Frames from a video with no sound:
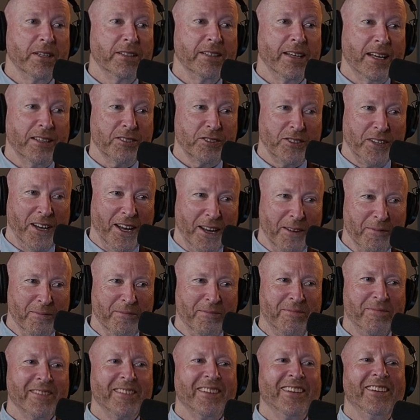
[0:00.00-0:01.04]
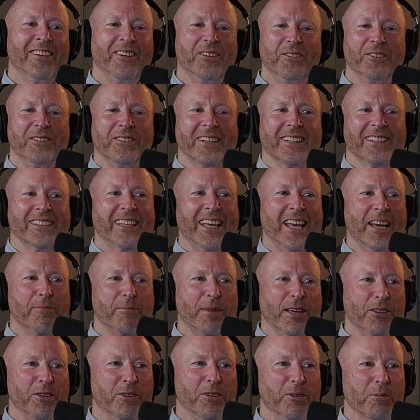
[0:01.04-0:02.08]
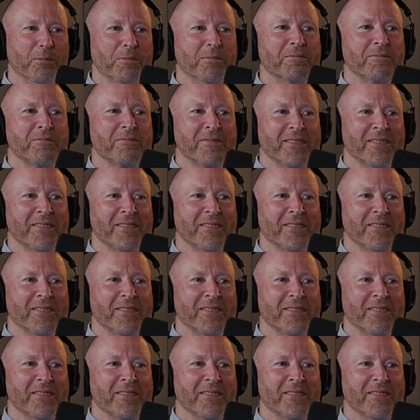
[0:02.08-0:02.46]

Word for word: next time yeah. who uh, can't make the hoop.